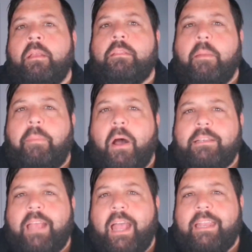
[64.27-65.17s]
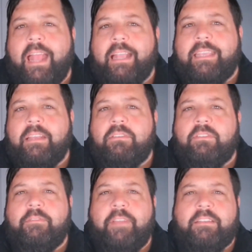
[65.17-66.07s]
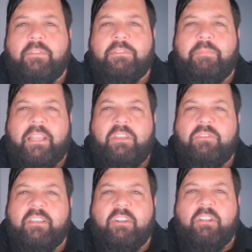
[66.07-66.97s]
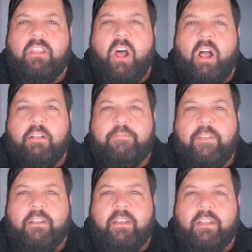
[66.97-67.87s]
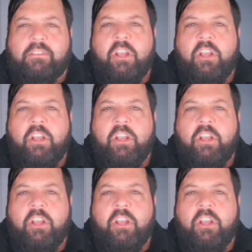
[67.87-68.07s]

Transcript: The Pontianak kills her victims by using her long fingernails